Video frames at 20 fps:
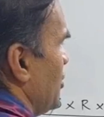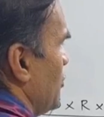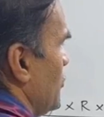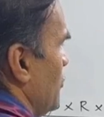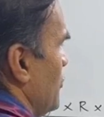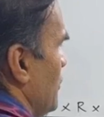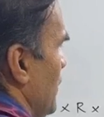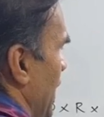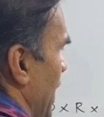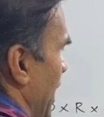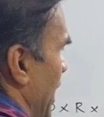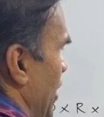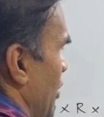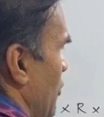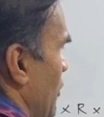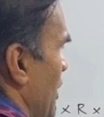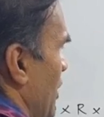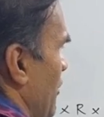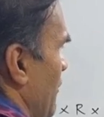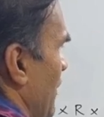to
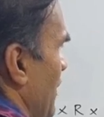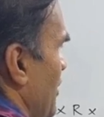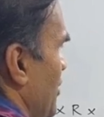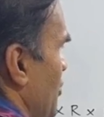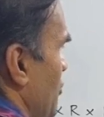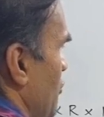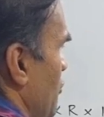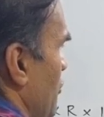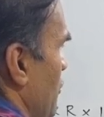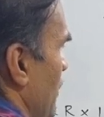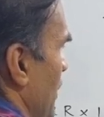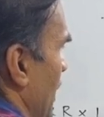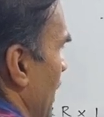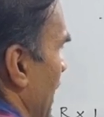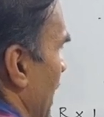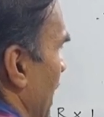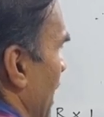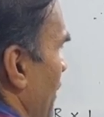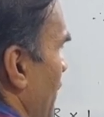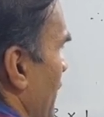A2 equals to
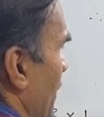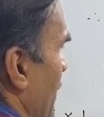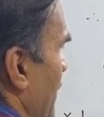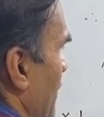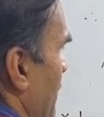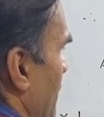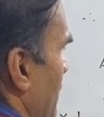A1